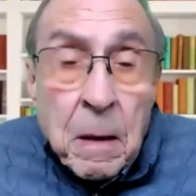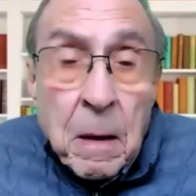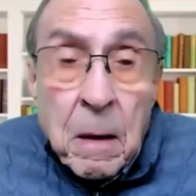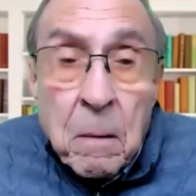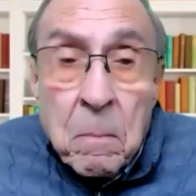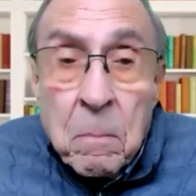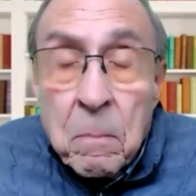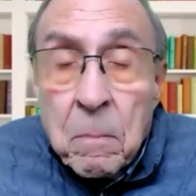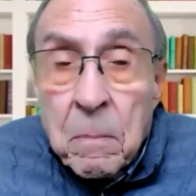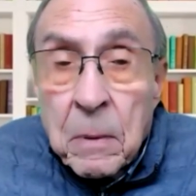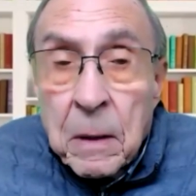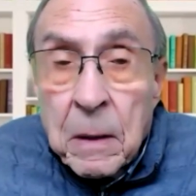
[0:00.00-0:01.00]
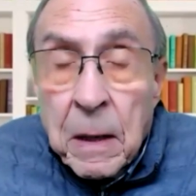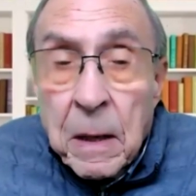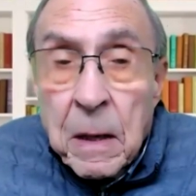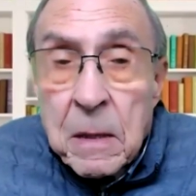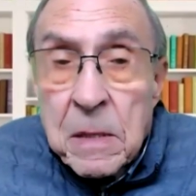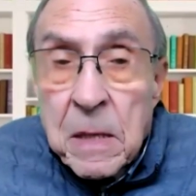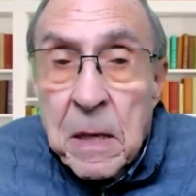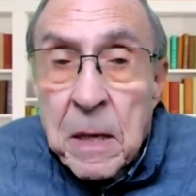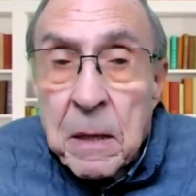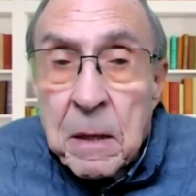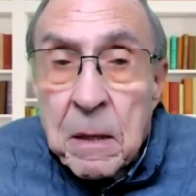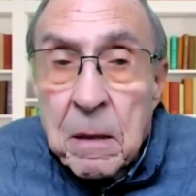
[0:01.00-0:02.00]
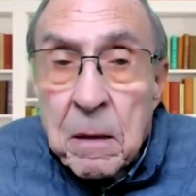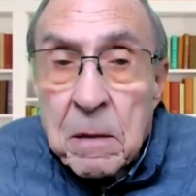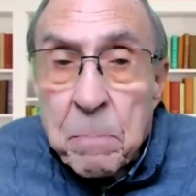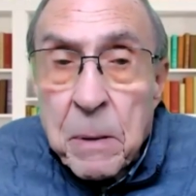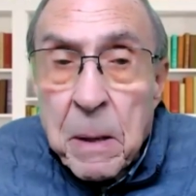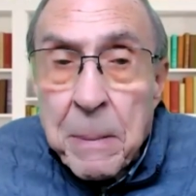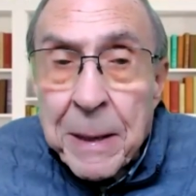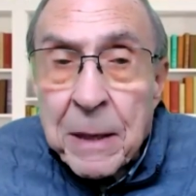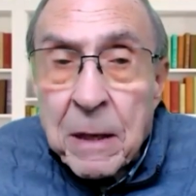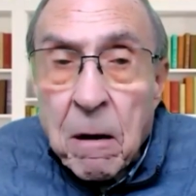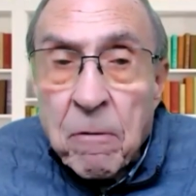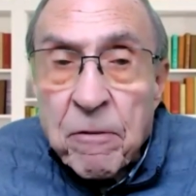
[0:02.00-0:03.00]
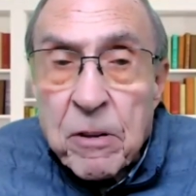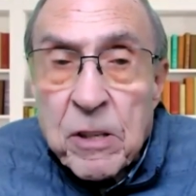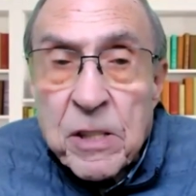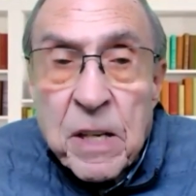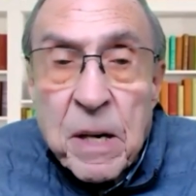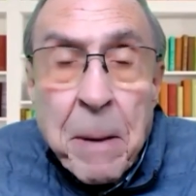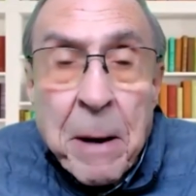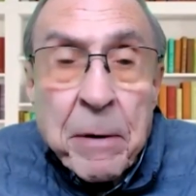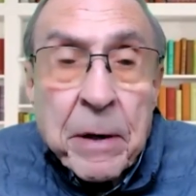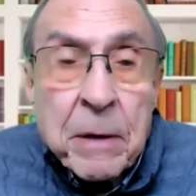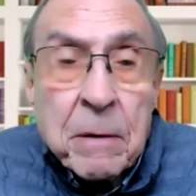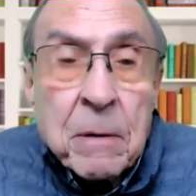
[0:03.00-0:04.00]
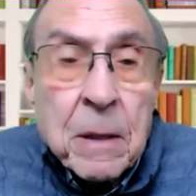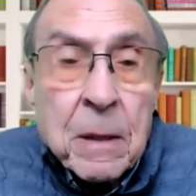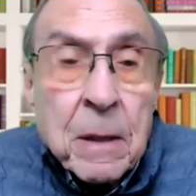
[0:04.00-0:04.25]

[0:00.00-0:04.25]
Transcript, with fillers: um, can I say that there's been a big conference in America?